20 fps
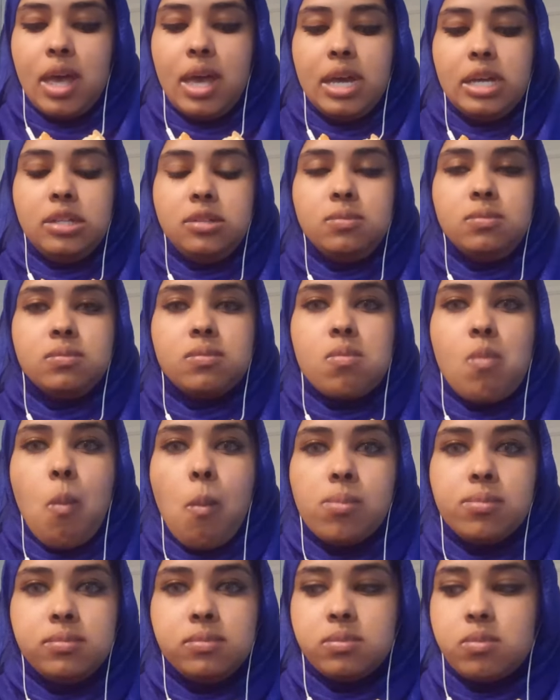And
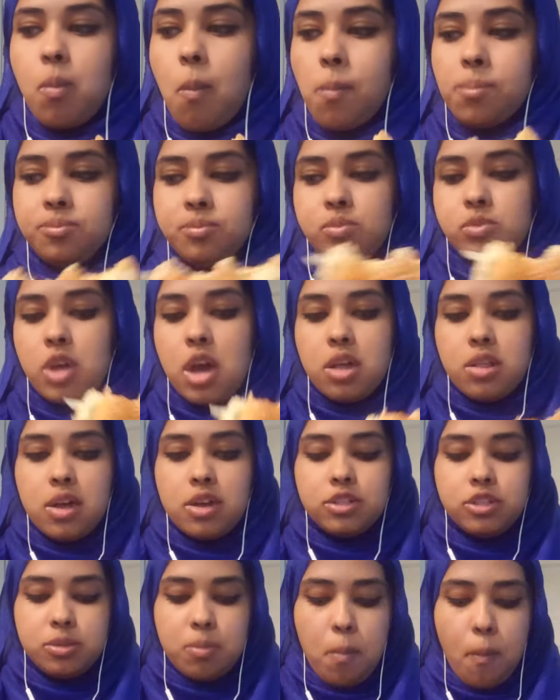I
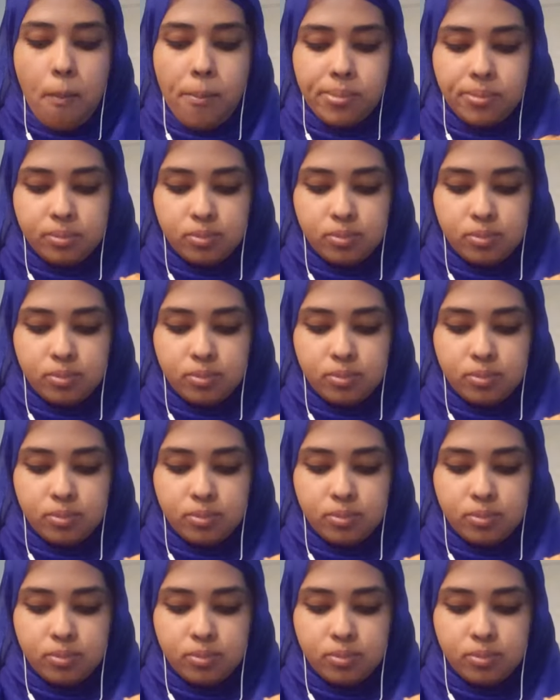lost them.